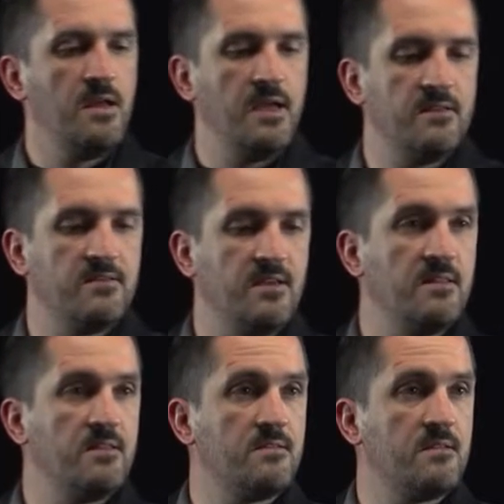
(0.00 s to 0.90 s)
and
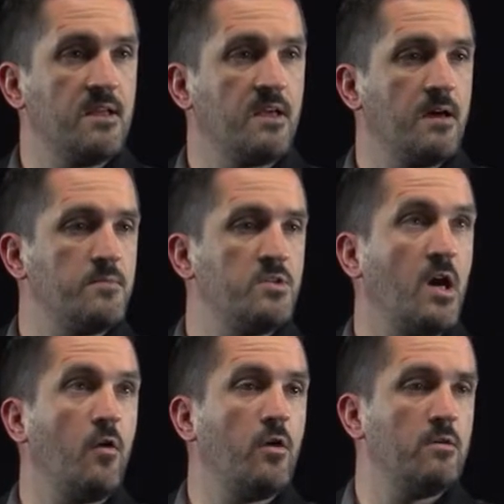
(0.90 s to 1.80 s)
send this link up to
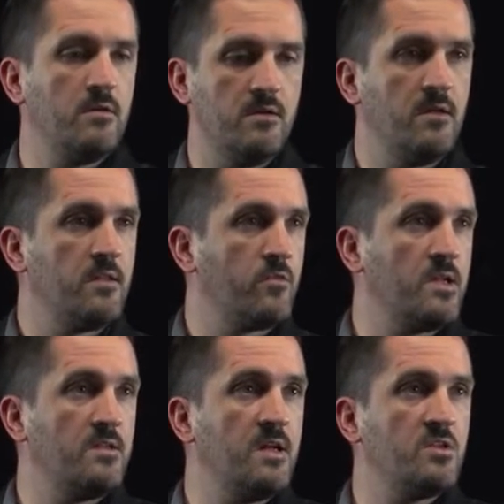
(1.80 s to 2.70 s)
our
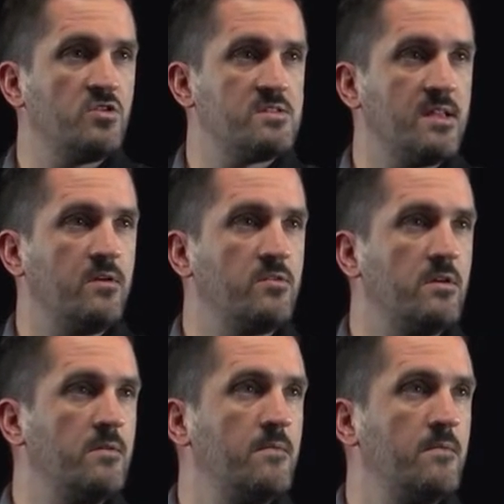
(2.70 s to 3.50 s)
threat intelligence cloud.